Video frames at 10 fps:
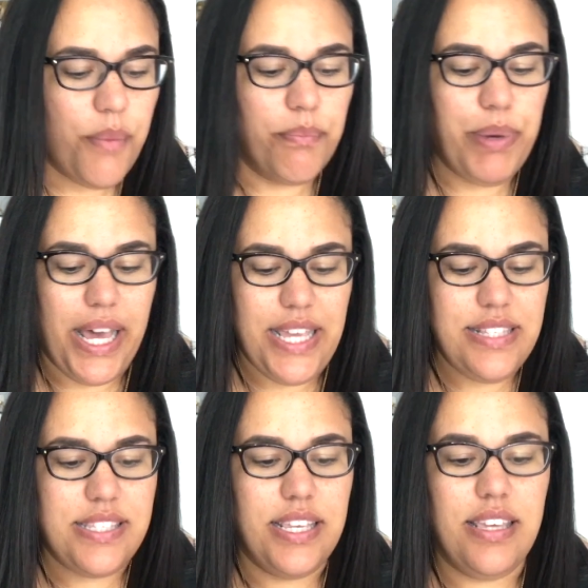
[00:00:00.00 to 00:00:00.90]

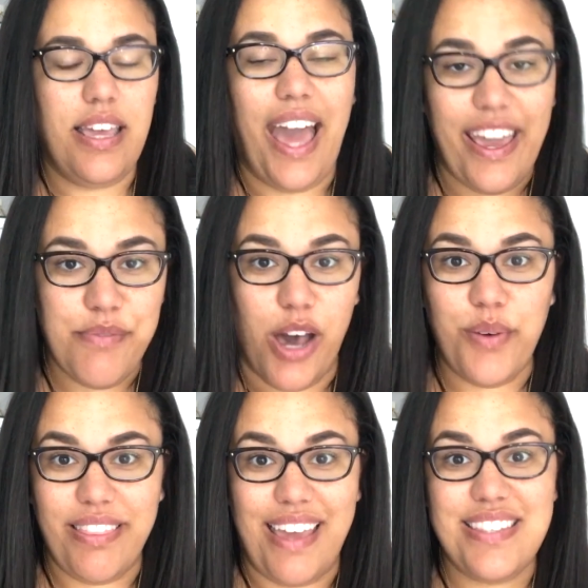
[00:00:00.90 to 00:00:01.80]
but I bought
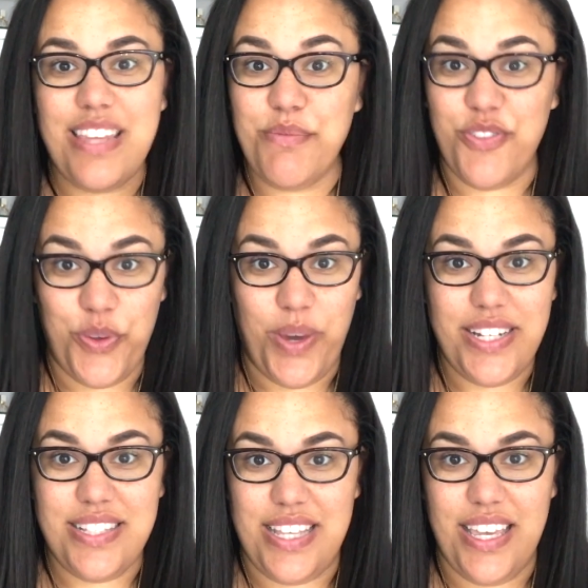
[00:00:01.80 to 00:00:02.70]
one last time, so if you
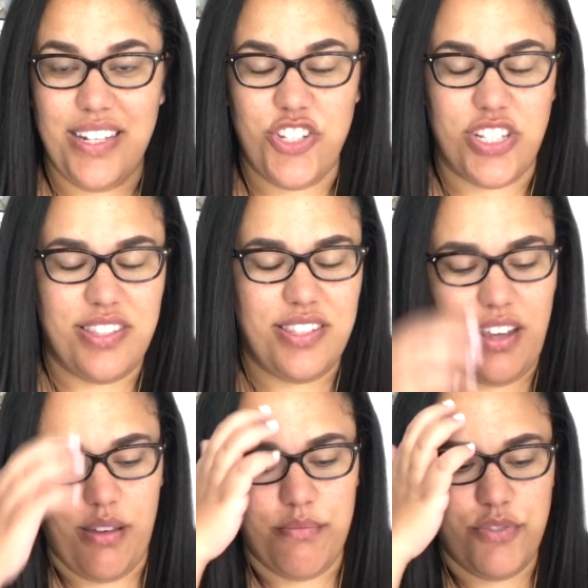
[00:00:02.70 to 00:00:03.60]
want to see it, just
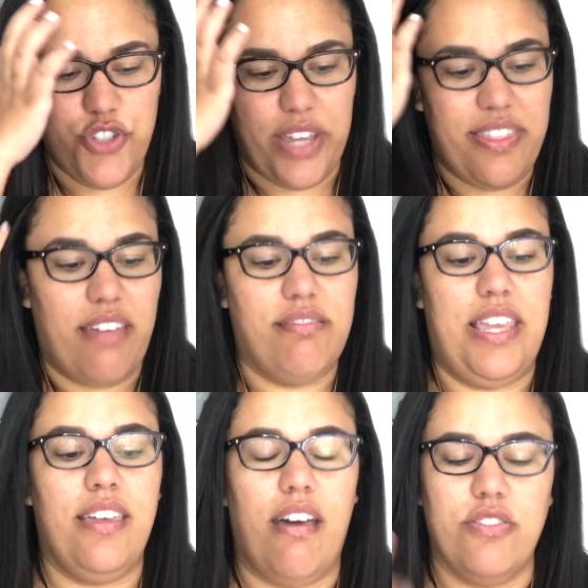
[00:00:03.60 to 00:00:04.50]
check that link.